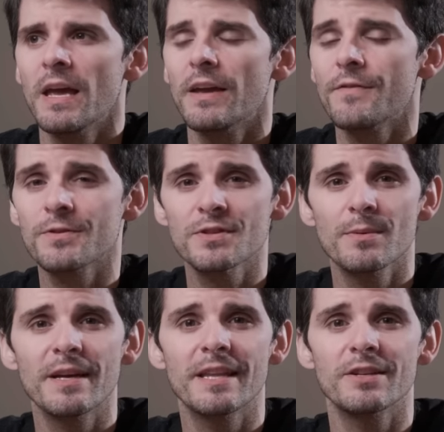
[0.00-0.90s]
If you're
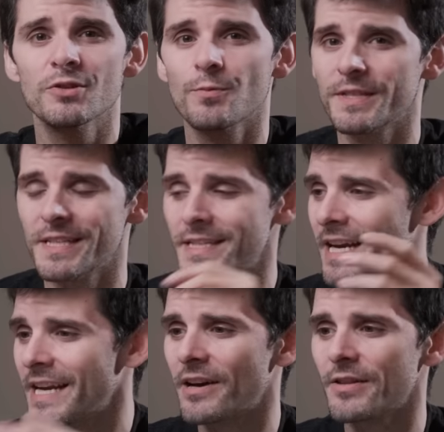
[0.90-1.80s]
somebody that just wants to
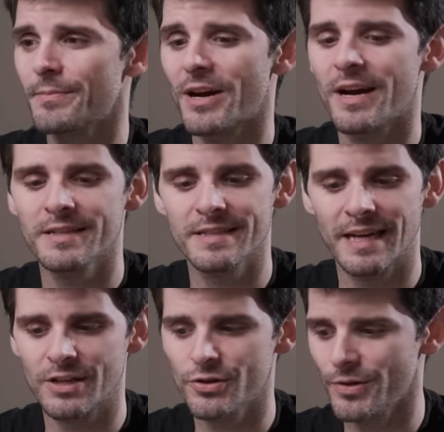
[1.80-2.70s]
take it out of the box
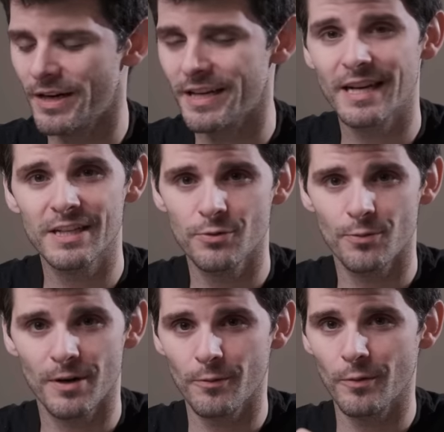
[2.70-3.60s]
and try to get it to
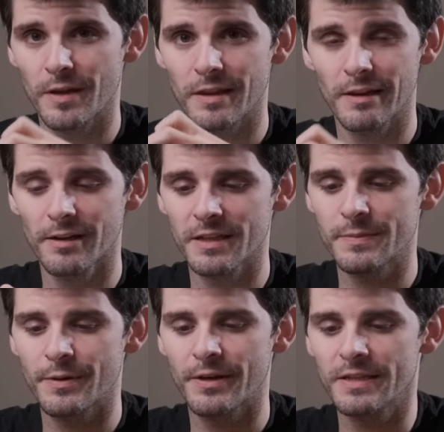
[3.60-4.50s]
work with little
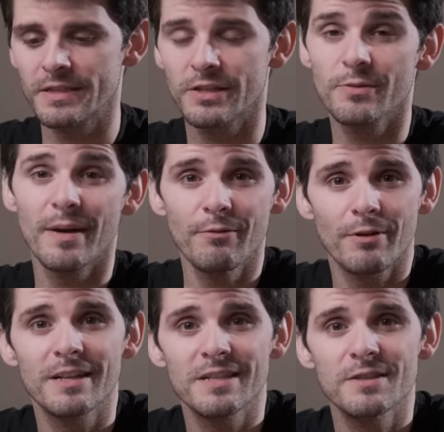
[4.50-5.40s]
experience, you may
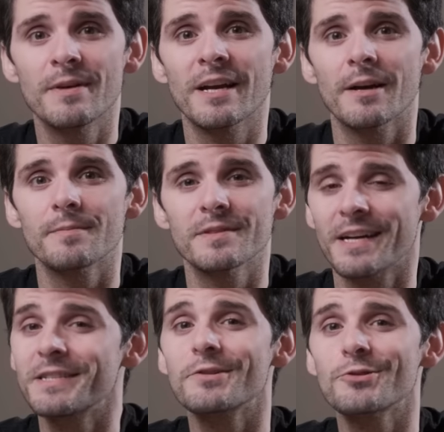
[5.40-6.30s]
run into some hiccups. I
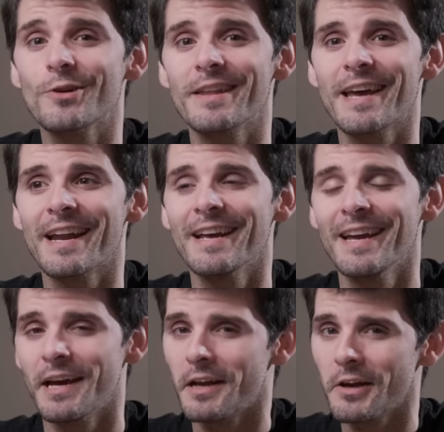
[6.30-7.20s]
did try that,
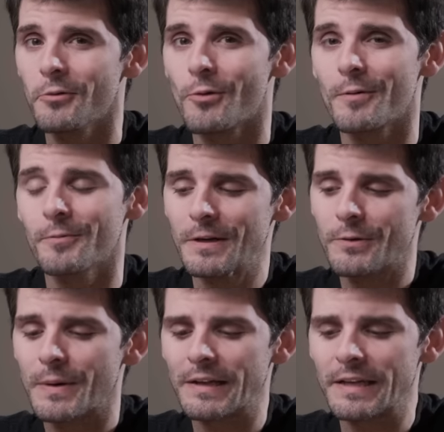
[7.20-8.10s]
and I hit a wall pretty
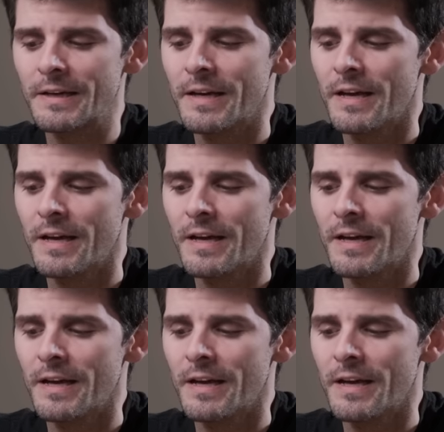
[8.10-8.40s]
quickly.